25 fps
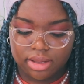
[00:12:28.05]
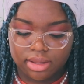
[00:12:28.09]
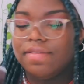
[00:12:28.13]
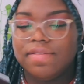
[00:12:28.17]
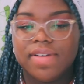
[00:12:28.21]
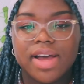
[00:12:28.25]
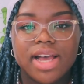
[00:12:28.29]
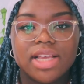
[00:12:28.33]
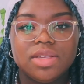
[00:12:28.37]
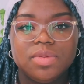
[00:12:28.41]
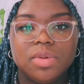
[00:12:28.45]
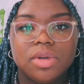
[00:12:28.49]

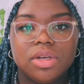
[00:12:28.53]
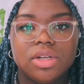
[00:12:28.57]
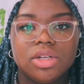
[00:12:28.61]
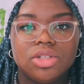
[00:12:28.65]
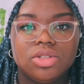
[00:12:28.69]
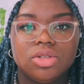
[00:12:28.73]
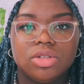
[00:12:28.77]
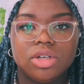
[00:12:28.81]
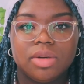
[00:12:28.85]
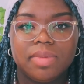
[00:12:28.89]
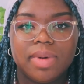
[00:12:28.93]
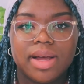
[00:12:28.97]
First, we're going
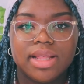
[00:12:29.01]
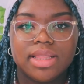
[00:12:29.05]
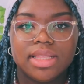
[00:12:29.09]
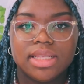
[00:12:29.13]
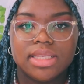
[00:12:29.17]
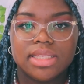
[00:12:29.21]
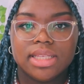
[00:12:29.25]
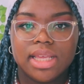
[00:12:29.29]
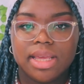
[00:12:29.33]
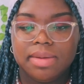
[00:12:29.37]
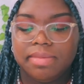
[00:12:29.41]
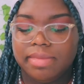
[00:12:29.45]
to talk about
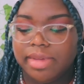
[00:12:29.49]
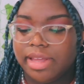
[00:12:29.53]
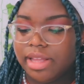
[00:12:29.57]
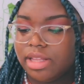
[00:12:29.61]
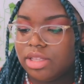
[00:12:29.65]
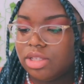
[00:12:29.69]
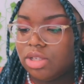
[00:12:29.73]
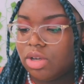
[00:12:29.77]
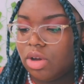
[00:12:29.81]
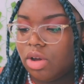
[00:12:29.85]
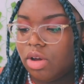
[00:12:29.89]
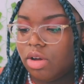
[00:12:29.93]
this
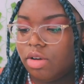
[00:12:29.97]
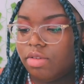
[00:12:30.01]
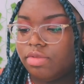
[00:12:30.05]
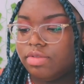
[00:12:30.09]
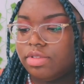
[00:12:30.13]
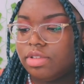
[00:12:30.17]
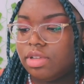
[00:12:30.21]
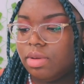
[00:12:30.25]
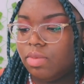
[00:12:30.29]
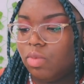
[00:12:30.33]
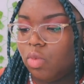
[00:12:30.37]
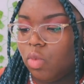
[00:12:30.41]
image of
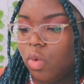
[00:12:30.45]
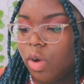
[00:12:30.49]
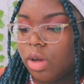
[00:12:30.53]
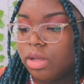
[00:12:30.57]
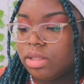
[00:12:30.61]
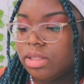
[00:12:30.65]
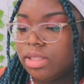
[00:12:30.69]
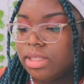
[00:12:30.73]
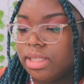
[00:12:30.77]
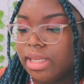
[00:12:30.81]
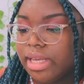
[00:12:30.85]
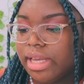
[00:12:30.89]
some
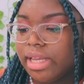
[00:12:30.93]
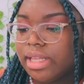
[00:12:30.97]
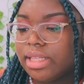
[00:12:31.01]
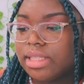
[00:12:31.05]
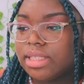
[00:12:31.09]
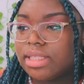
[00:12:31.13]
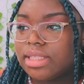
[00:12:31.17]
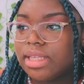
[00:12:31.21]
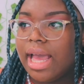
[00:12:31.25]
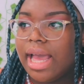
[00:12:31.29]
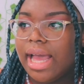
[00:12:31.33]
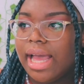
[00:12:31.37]

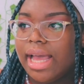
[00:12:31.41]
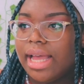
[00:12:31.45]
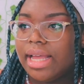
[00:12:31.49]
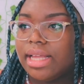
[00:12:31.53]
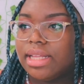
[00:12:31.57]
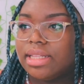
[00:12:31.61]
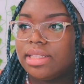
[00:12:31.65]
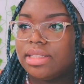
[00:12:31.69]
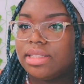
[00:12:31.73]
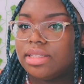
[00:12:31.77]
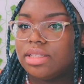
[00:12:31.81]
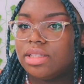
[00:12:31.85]
Wotsits,
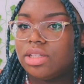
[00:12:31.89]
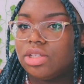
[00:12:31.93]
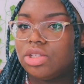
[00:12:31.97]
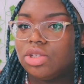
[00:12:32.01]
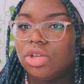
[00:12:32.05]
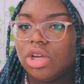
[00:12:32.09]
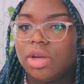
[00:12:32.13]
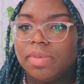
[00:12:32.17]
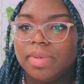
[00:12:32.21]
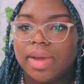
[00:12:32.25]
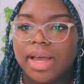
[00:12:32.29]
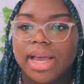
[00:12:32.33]
and the
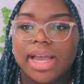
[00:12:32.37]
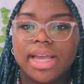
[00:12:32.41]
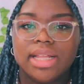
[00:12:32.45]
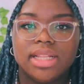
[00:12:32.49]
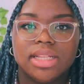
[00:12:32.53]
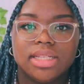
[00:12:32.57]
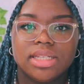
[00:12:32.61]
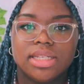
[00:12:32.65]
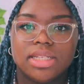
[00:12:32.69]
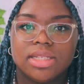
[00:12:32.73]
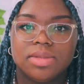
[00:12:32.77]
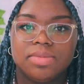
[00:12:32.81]
story
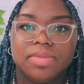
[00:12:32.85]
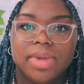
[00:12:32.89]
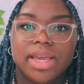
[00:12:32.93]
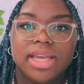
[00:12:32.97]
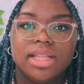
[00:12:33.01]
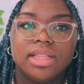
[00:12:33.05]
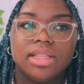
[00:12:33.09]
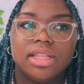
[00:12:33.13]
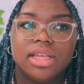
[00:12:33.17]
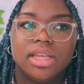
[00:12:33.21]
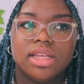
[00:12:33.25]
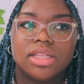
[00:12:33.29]
behind this is
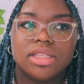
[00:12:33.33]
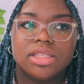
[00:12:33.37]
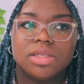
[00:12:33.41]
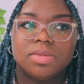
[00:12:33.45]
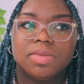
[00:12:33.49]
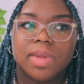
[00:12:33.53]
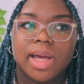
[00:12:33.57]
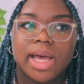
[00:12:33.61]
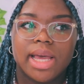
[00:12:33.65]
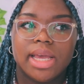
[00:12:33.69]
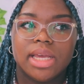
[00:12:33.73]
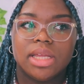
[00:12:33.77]
mainly
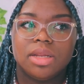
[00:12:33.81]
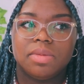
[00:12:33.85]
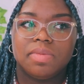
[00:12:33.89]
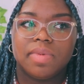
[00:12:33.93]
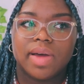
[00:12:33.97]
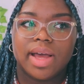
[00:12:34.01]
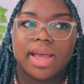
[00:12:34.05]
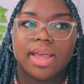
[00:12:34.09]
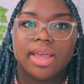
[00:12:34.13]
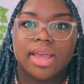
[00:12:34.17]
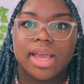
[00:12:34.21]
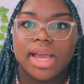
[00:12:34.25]
inspired
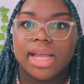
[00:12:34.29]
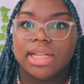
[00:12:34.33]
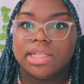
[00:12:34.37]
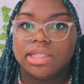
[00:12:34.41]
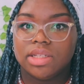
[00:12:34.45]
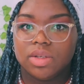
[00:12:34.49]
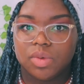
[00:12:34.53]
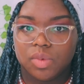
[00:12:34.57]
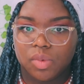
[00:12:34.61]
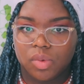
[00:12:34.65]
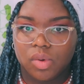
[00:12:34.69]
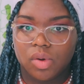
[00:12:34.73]
by
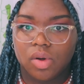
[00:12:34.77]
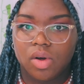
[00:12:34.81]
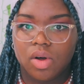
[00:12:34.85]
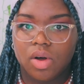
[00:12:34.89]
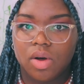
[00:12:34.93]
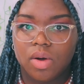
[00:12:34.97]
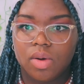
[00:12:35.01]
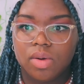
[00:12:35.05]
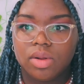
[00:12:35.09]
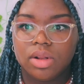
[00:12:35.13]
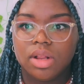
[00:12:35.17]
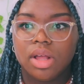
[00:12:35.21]
Andy
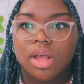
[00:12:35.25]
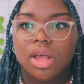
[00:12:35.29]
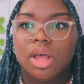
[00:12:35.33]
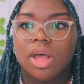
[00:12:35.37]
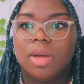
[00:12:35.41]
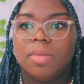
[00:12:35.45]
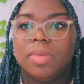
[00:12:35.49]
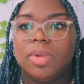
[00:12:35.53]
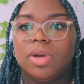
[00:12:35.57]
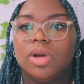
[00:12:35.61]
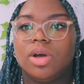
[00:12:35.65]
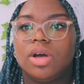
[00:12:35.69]
Warhol
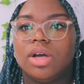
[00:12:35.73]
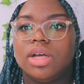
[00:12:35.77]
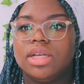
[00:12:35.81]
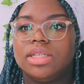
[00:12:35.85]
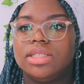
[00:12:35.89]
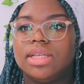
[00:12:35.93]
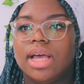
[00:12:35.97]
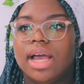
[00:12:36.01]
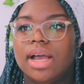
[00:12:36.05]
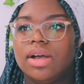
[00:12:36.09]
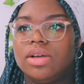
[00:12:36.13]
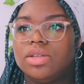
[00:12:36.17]

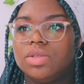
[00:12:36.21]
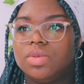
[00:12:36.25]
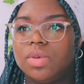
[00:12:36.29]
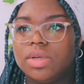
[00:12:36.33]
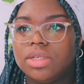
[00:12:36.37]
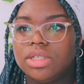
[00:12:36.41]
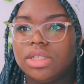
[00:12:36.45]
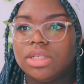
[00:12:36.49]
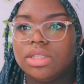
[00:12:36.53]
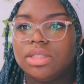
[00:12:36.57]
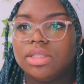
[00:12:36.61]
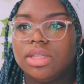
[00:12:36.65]
because I was
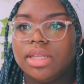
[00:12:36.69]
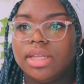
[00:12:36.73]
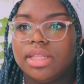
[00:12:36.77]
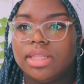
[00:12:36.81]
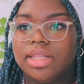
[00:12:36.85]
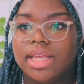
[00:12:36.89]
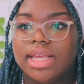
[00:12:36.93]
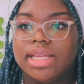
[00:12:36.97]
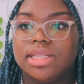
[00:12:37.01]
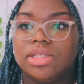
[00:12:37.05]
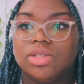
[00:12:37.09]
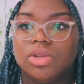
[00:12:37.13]
watching
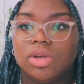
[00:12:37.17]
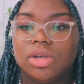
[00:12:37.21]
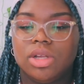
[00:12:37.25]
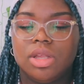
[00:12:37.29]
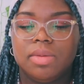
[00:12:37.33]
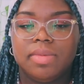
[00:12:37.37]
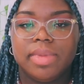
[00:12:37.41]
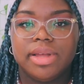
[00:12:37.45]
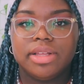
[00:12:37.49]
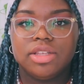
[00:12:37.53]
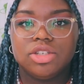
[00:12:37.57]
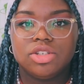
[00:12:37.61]
his
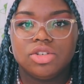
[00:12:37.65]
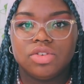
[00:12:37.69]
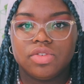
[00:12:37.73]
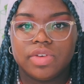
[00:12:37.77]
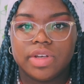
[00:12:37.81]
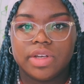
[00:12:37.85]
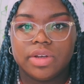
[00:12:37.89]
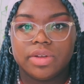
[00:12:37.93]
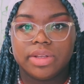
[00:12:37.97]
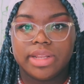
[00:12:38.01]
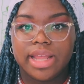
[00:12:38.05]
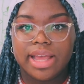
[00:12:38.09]

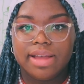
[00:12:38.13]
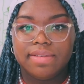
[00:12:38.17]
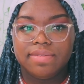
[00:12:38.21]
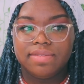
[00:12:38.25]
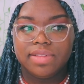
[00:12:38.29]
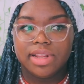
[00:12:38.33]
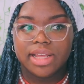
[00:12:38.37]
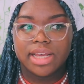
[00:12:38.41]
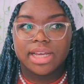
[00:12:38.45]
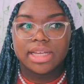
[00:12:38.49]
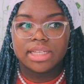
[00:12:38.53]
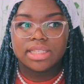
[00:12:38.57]
documentary on
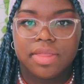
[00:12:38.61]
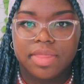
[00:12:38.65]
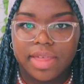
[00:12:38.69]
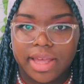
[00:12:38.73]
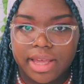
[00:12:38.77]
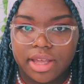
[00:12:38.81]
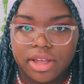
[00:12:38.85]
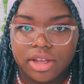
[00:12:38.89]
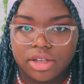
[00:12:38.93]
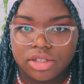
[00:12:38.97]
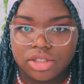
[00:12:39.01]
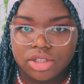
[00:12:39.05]
Netflix,
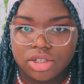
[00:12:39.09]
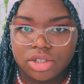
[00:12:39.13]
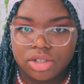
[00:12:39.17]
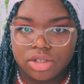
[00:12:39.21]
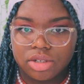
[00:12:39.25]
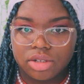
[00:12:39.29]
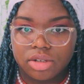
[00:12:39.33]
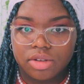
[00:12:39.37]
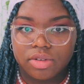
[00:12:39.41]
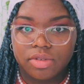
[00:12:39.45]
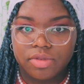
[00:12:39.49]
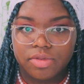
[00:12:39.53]
Thank You
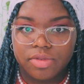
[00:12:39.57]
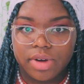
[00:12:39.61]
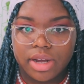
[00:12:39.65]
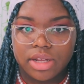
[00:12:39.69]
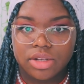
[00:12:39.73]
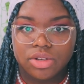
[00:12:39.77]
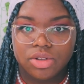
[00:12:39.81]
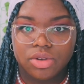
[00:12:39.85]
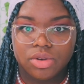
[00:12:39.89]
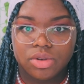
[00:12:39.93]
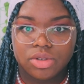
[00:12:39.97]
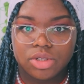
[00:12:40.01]
to
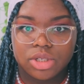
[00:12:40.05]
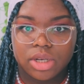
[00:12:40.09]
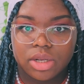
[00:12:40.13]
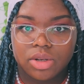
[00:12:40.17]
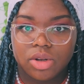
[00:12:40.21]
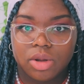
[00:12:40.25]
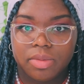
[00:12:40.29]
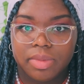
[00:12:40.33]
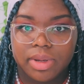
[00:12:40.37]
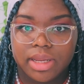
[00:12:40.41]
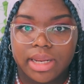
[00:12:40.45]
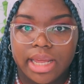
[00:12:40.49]
Friend Who Shall
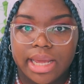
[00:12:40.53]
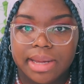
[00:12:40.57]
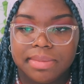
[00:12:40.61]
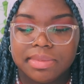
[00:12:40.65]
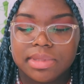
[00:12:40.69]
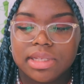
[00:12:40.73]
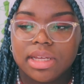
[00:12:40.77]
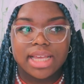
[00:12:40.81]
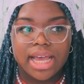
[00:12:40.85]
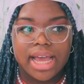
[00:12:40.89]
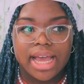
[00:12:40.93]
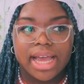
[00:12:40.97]
Not Be
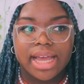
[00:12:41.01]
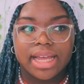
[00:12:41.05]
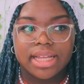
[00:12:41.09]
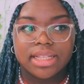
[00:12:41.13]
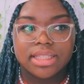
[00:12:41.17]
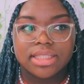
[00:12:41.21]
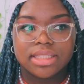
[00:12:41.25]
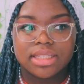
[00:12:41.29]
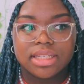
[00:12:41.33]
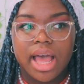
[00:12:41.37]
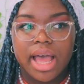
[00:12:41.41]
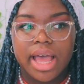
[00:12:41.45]
Named,
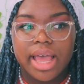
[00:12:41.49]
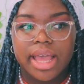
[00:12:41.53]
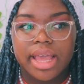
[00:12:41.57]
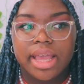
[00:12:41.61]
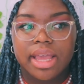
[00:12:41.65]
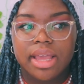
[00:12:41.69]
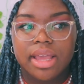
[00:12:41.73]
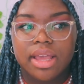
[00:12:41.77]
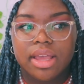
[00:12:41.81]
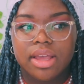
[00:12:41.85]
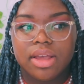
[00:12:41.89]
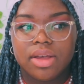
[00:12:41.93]
and
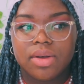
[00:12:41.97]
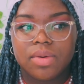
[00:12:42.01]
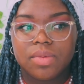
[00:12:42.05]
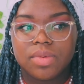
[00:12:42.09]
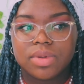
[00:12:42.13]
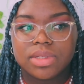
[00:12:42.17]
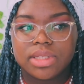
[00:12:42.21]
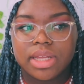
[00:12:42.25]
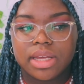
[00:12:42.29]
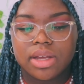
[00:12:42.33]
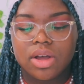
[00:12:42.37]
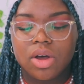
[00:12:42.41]
I
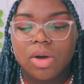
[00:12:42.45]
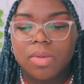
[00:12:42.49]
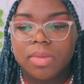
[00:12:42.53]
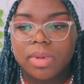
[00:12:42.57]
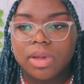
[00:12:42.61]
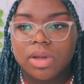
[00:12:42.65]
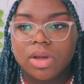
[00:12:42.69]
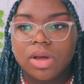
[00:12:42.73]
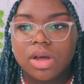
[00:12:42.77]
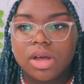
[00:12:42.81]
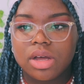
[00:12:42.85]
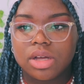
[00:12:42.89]
was like, oh
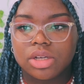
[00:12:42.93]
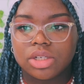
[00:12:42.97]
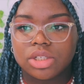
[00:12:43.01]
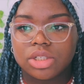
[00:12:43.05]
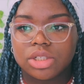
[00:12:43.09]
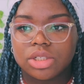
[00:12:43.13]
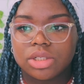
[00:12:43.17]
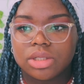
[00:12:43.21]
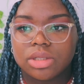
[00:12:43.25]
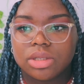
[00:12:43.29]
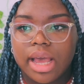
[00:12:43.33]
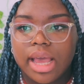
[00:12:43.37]
my
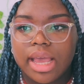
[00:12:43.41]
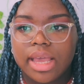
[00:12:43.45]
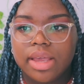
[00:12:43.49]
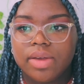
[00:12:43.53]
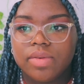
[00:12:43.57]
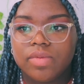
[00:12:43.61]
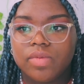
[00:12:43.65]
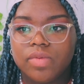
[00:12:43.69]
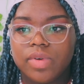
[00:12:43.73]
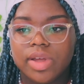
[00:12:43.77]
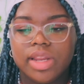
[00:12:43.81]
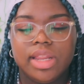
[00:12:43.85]
gosh,
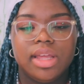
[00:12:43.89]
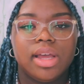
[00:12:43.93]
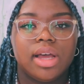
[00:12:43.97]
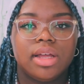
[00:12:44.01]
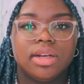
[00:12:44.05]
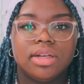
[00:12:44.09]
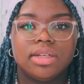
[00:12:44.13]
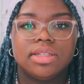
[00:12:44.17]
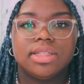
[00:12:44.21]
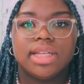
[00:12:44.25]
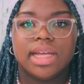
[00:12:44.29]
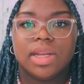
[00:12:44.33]
I really
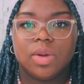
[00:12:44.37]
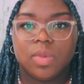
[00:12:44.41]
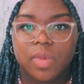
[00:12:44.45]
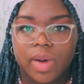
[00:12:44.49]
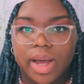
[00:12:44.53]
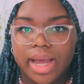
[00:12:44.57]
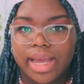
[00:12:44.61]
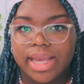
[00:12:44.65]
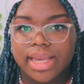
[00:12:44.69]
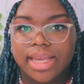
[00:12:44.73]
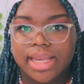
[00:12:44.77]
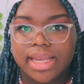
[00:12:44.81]
understand
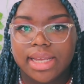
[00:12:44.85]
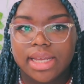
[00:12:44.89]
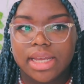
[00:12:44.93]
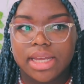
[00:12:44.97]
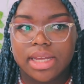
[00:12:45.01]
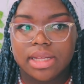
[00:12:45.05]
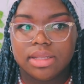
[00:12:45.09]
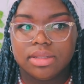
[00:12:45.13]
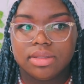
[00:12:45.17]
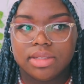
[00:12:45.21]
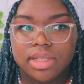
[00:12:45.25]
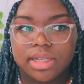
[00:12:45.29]
why
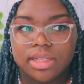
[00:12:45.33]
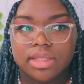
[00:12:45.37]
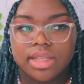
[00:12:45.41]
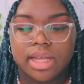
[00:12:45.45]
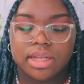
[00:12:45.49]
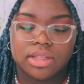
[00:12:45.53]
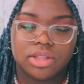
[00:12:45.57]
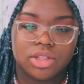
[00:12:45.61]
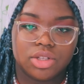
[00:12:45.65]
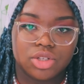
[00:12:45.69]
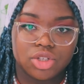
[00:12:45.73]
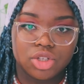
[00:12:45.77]
he did
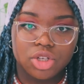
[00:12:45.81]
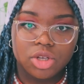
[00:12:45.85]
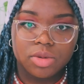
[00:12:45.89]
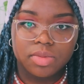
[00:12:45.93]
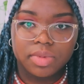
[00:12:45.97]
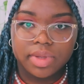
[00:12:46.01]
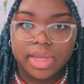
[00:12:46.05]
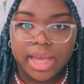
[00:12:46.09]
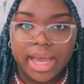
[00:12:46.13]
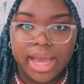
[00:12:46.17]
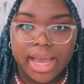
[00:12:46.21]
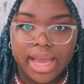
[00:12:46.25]
like the
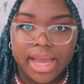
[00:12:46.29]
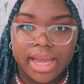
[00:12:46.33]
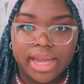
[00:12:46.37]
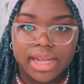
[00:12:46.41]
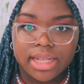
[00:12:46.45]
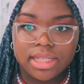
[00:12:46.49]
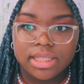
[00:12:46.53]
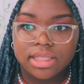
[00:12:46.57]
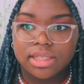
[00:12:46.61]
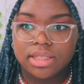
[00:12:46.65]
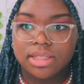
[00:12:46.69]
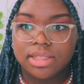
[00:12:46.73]
soup
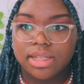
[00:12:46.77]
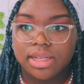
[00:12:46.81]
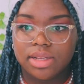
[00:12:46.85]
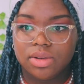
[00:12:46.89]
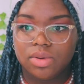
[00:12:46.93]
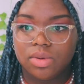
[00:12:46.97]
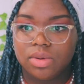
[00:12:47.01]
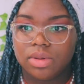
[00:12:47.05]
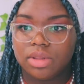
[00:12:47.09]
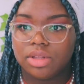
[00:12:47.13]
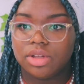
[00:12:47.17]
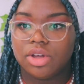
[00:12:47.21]
cans, did
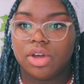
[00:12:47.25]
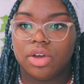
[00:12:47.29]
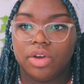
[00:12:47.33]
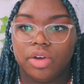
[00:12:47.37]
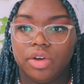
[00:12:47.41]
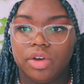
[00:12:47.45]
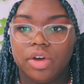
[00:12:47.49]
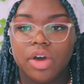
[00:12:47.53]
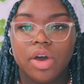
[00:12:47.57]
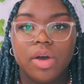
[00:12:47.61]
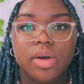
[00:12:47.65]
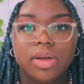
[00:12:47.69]
all the
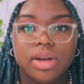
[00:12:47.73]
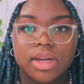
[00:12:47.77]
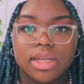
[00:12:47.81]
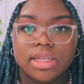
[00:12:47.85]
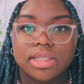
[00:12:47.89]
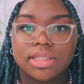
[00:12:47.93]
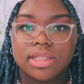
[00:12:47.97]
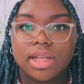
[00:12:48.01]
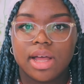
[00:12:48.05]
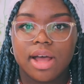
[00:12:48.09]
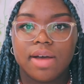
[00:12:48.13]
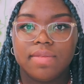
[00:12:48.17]
Coca-Cola
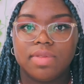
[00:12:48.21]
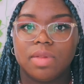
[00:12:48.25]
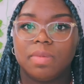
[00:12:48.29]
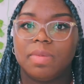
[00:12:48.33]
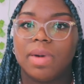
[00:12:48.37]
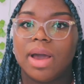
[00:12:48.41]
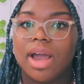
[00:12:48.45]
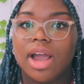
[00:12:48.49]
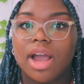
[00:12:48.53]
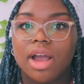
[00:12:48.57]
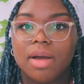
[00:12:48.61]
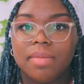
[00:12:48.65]
stuff, the
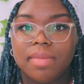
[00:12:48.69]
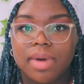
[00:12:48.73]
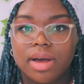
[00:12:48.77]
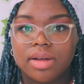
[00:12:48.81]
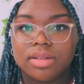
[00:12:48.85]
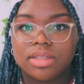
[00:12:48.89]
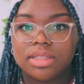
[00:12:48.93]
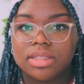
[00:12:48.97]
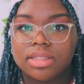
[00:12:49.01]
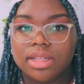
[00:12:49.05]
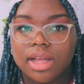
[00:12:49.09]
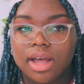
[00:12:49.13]

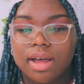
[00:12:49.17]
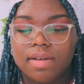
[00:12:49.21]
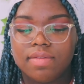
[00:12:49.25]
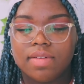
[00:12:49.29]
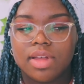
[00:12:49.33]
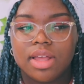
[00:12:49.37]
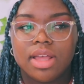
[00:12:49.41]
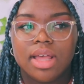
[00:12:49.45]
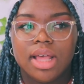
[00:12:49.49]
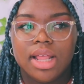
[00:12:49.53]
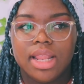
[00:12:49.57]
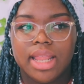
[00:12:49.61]
Paramount stuff.